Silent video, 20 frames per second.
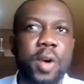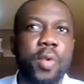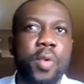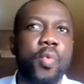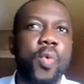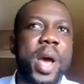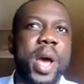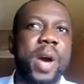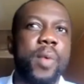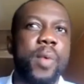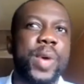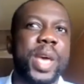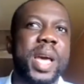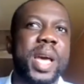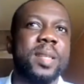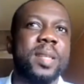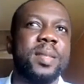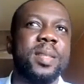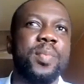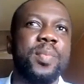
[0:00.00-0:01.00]
where we
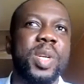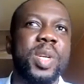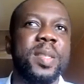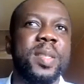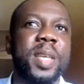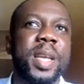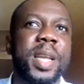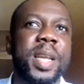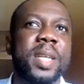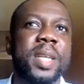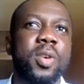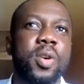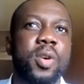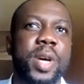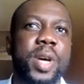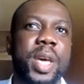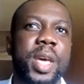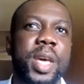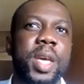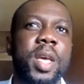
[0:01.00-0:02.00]
can simply say that,
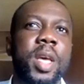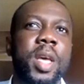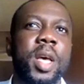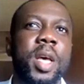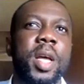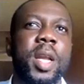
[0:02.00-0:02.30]
okay,